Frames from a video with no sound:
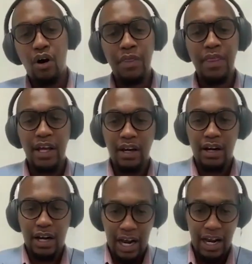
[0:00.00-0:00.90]
on
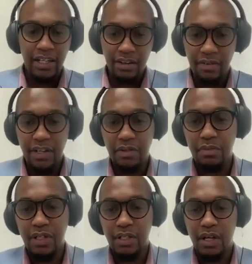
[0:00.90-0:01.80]
the current
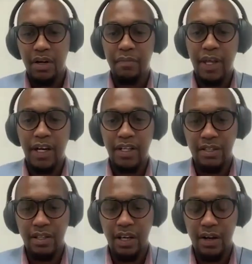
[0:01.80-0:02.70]
investment that
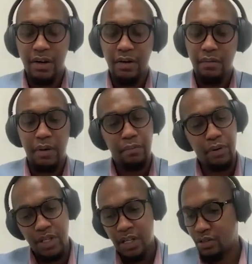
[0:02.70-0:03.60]
is being
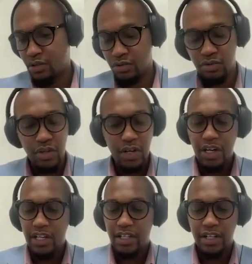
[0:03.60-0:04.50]
put into,
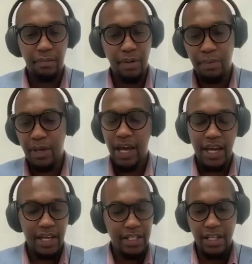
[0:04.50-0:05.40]
let's say, the
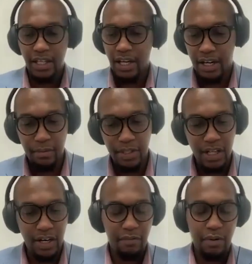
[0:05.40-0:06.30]
PPAs and the
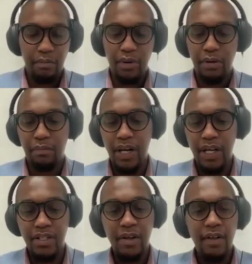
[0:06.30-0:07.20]
agreements that have been put in
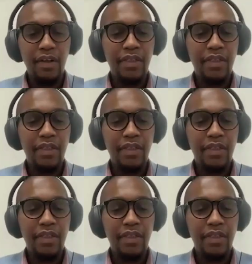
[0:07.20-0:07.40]
place,